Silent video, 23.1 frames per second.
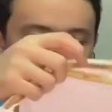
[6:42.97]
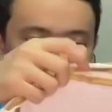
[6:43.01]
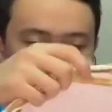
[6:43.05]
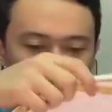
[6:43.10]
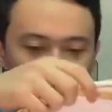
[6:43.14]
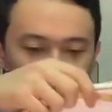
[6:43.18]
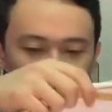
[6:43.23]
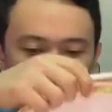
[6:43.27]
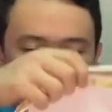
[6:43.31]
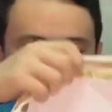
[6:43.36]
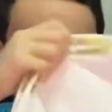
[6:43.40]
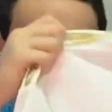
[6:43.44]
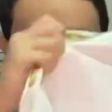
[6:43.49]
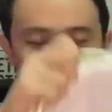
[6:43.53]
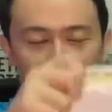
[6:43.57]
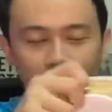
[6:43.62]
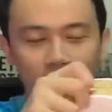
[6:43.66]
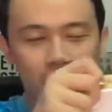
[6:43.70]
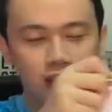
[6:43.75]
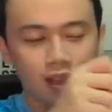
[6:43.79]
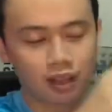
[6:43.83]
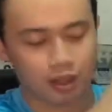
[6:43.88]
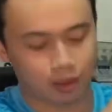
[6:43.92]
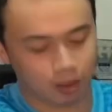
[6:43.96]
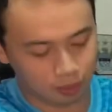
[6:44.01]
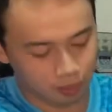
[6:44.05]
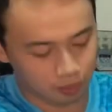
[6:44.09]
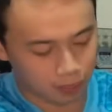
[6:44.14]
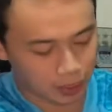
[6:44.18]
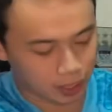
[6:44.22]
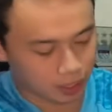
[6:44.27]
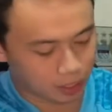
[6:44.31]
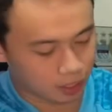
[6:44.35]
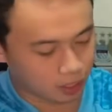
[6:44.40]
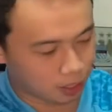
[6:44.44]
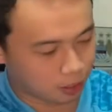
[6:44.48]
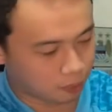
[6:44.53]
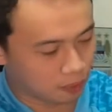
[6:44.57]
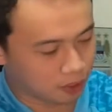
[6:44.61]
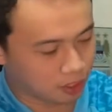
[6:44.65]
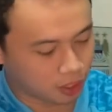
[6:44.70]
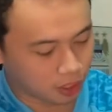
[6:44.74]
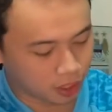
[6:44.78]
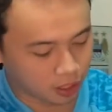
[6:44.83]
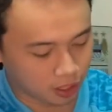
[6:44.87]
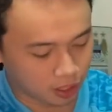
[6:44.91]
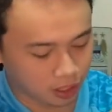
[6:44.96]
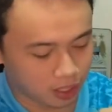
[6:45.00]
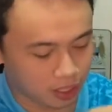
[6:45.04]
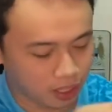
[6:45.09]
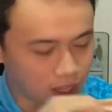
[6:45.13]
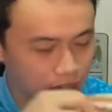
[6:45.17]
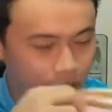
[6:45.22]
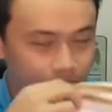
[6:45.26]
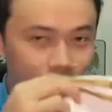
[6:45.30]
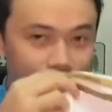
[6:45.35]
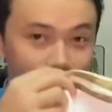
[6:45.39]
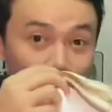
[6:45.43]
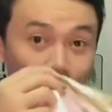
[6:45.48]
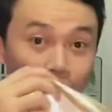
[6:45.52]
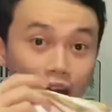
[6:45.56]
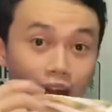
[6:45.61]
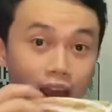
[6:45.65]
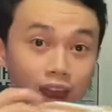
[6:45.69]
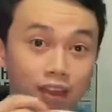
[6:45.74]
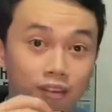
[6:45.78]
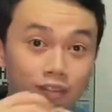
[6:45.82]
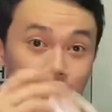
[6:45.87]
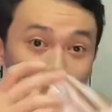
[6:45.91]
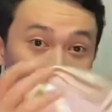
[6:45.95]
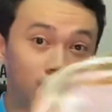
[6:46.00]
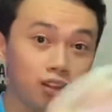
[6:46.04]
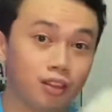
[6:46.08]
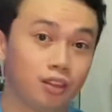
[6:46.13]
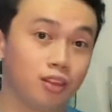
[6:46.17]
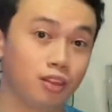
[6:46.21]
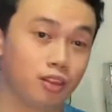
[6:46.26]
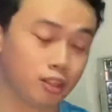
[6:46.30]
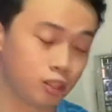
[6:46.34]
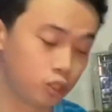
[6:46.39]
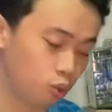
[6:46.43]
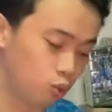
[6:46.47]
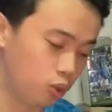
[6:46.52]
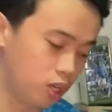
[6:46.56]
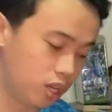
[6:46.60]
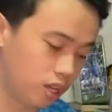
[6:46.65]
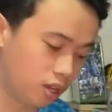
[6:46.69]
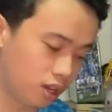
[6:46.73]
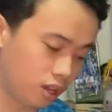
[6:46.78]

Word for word: Perfect that my Real Madrid kits arrived this week